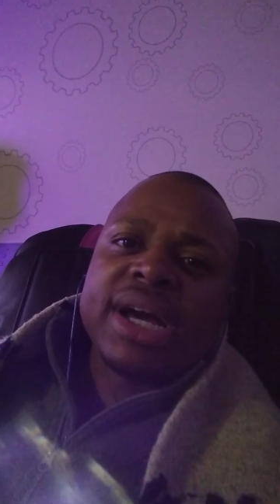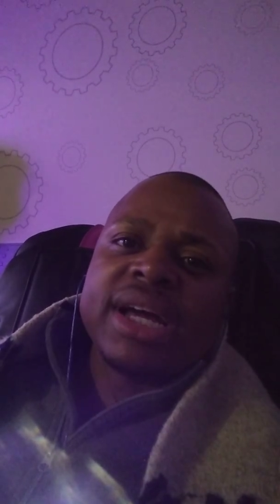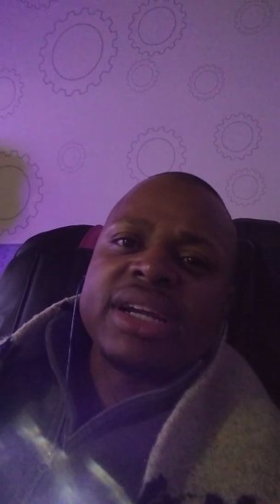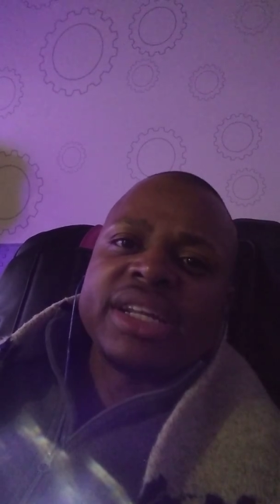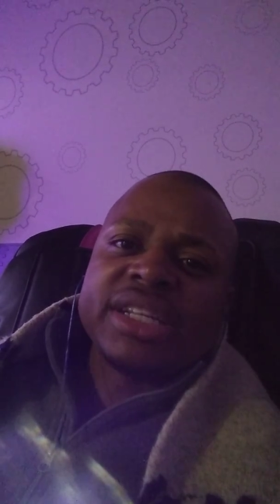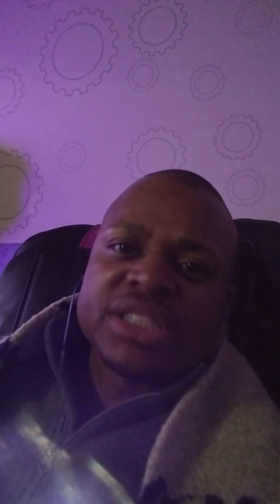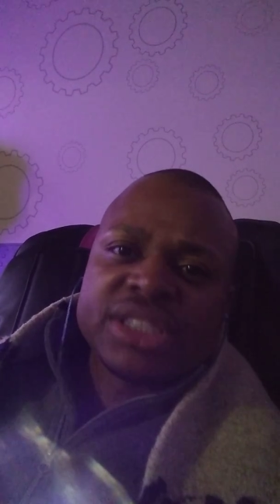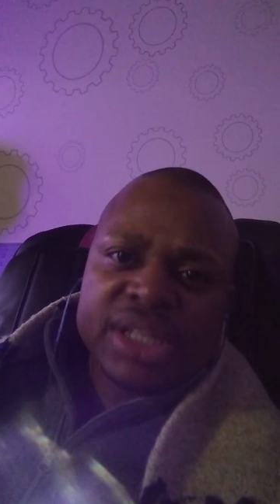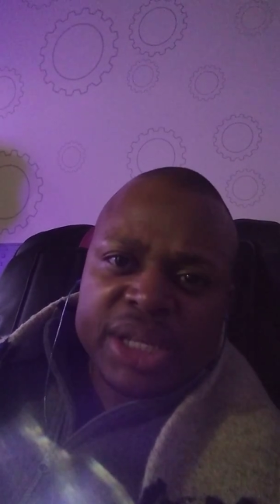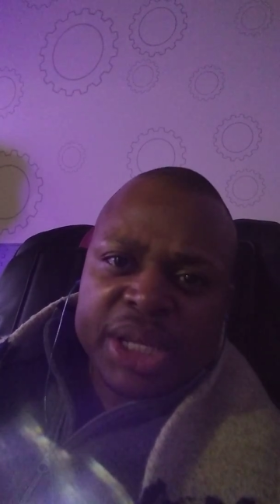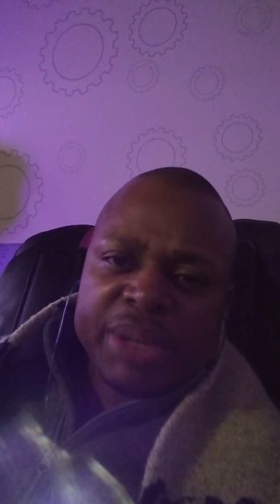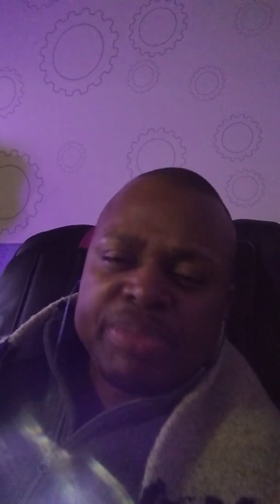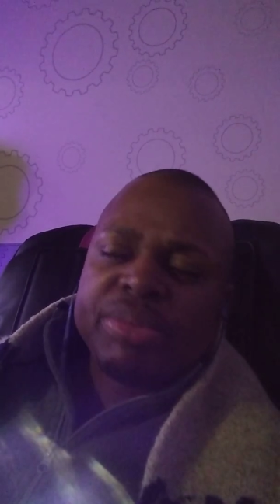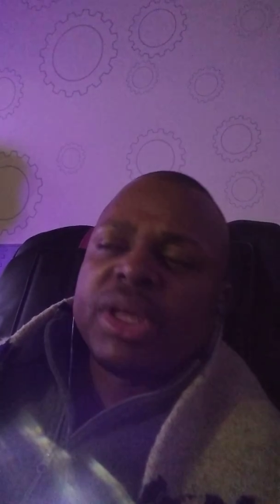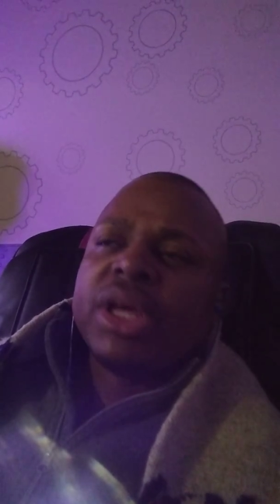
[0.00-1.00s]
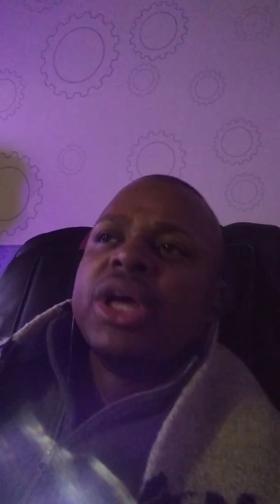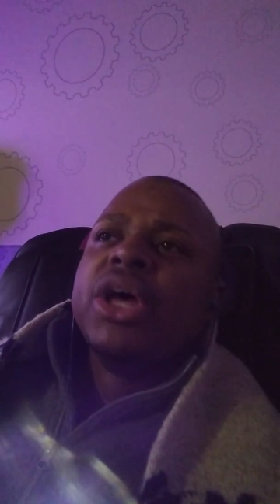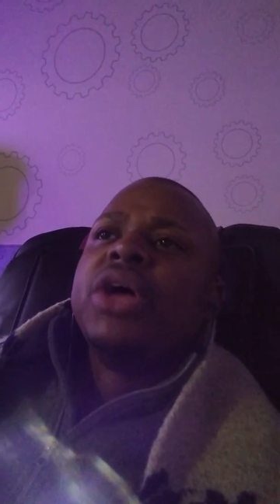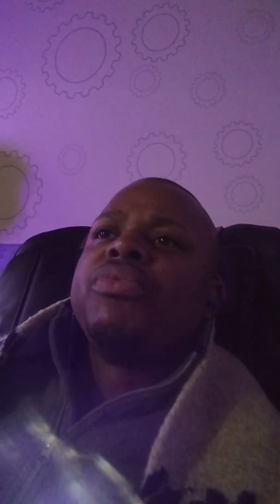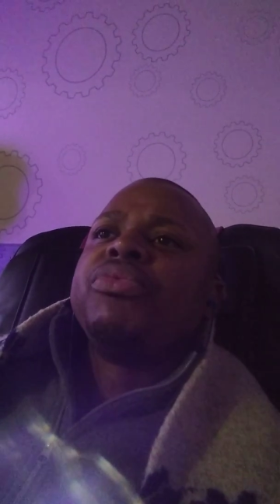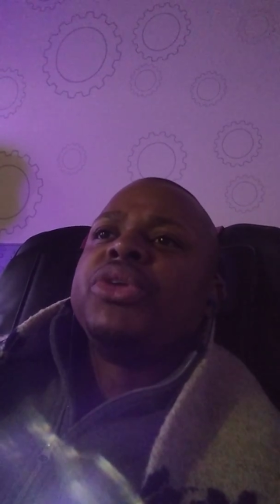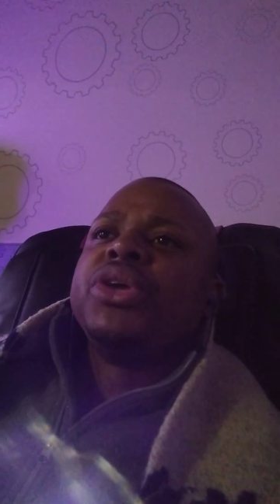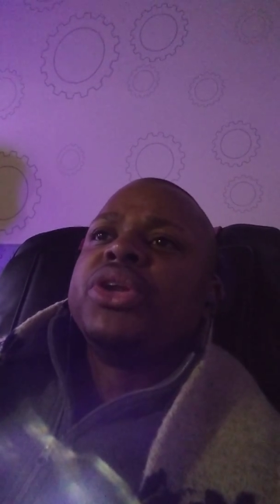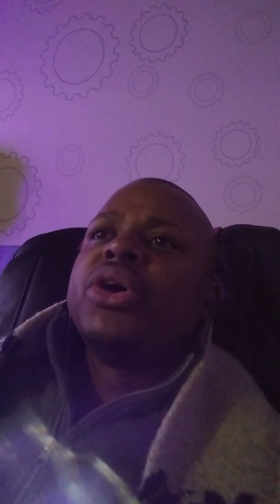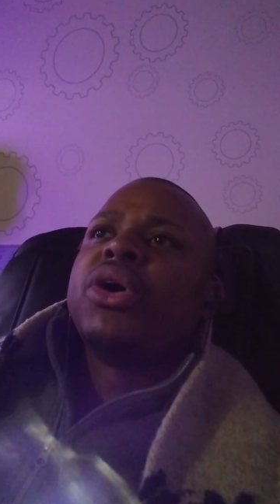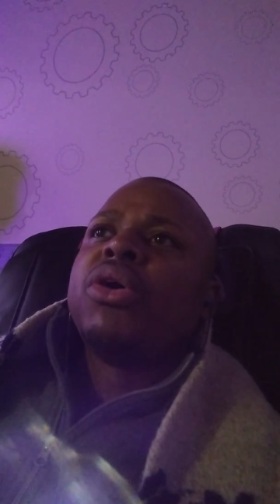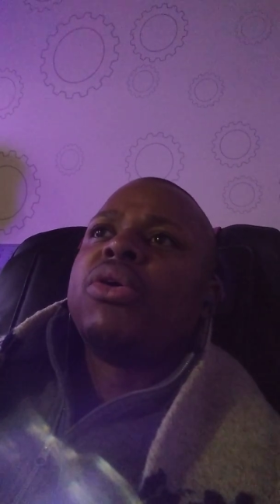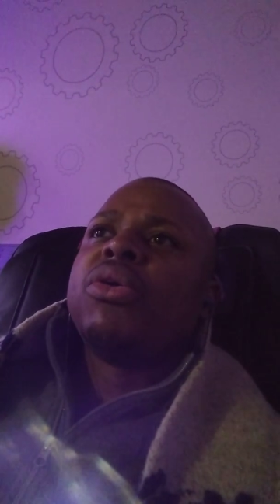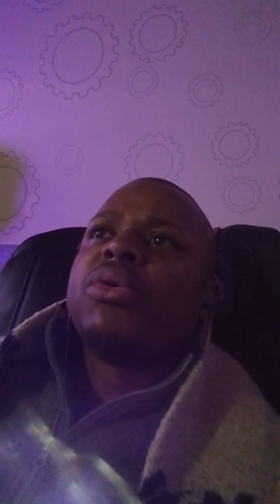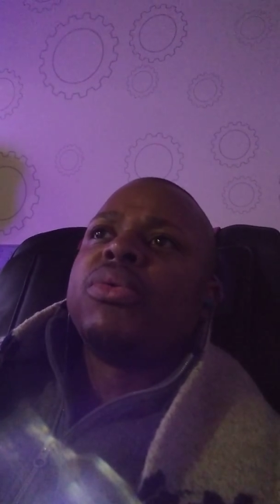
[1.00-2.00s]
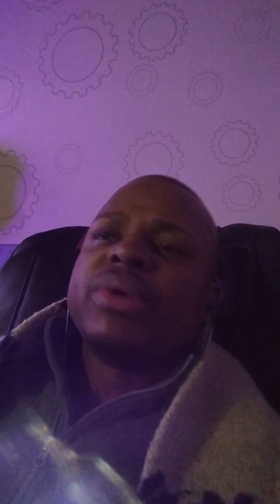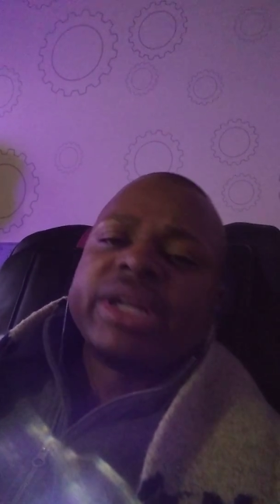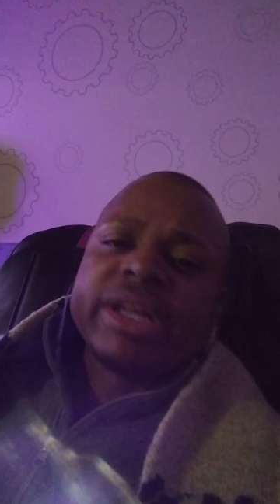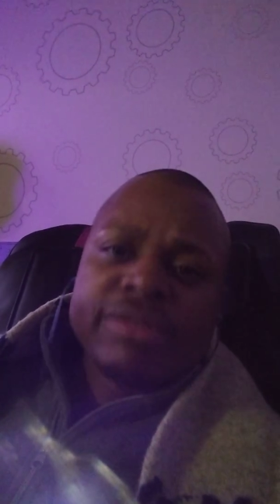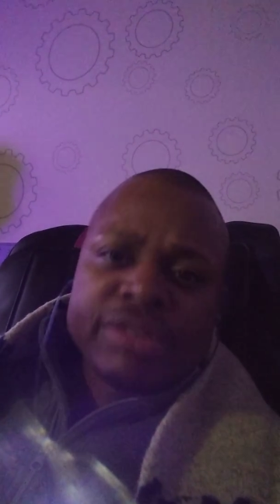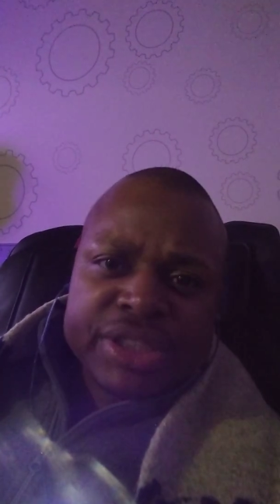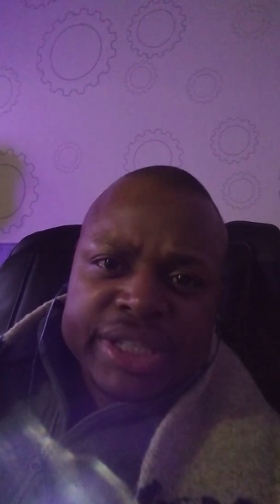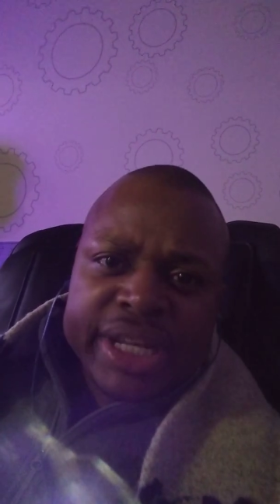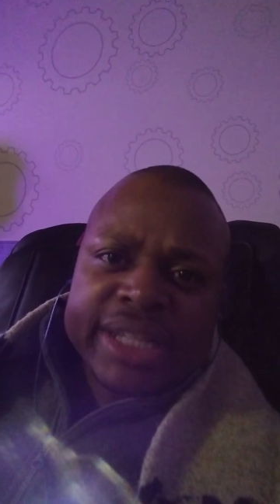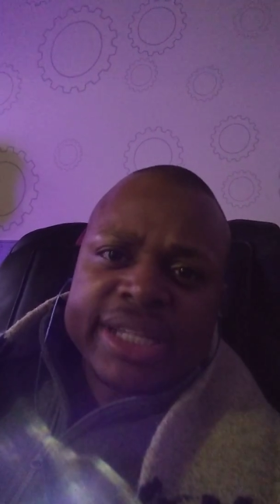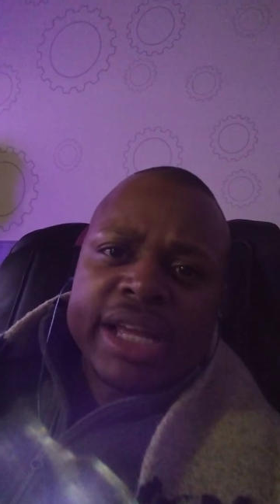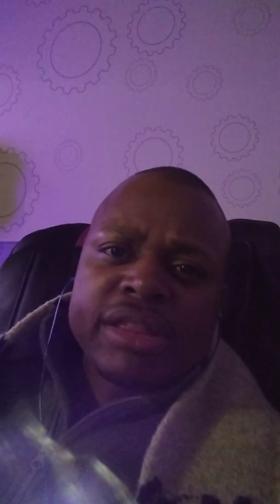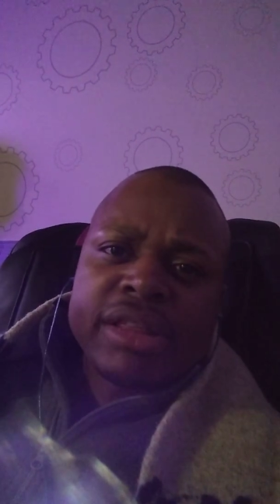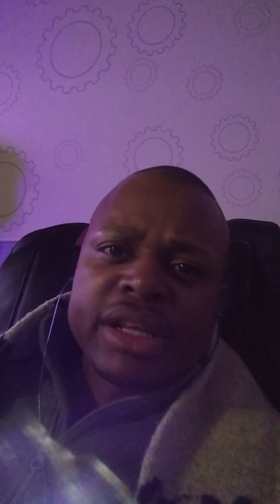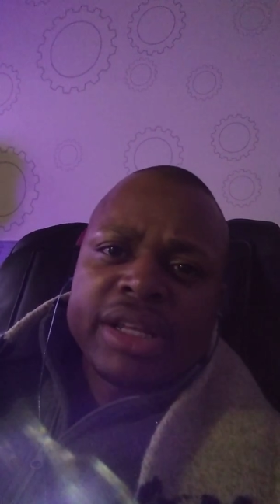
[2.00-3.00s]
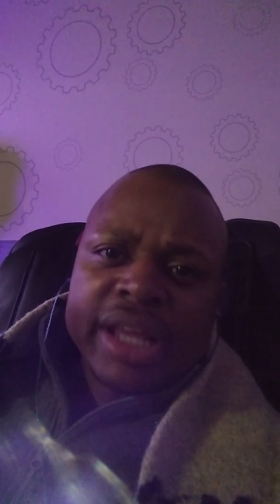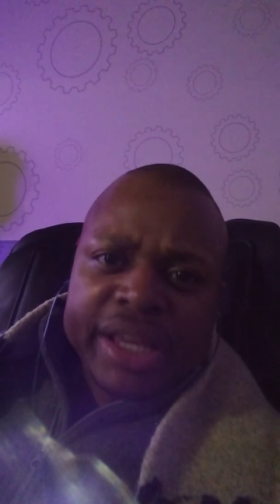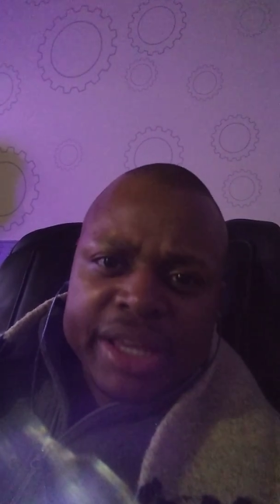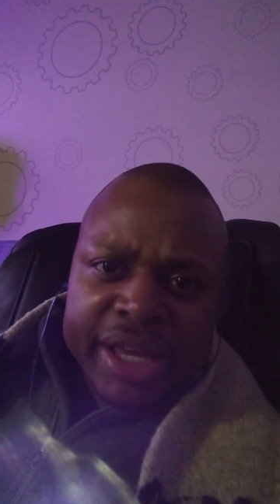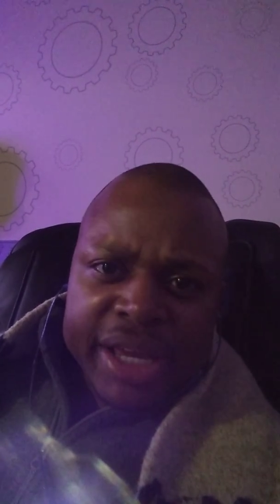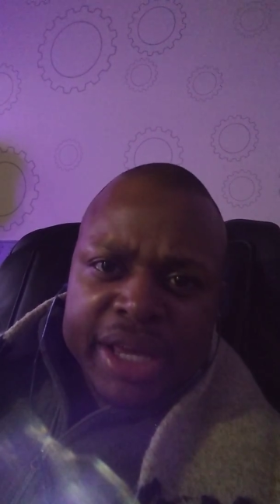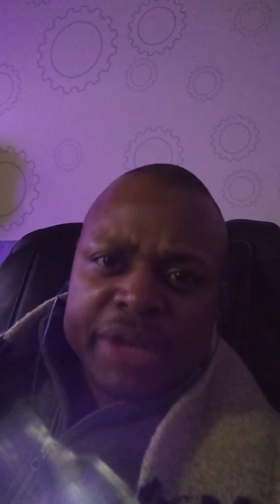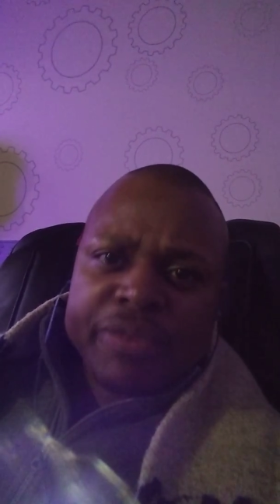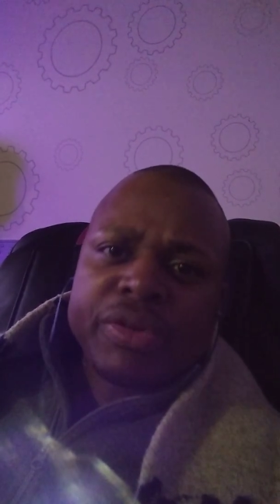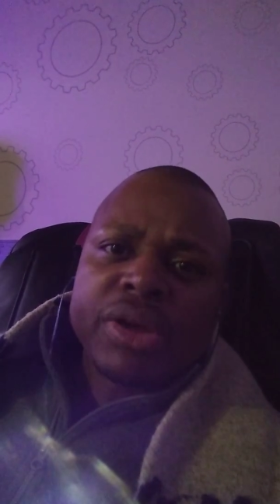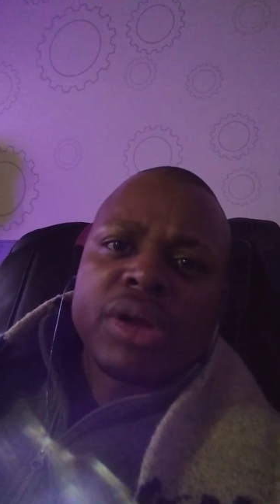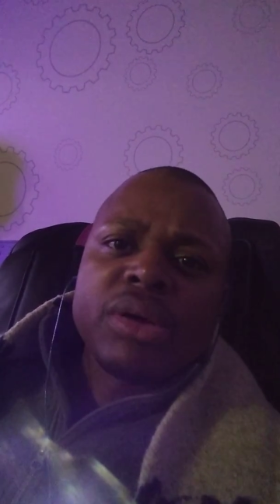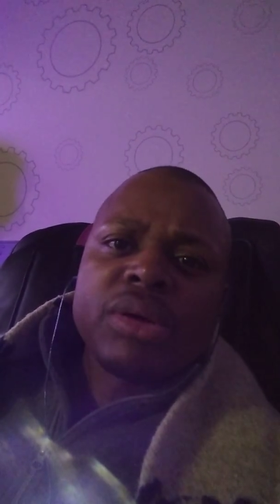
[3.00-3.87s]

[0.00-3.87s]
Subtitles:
out of their sleep, whatever state they think they in,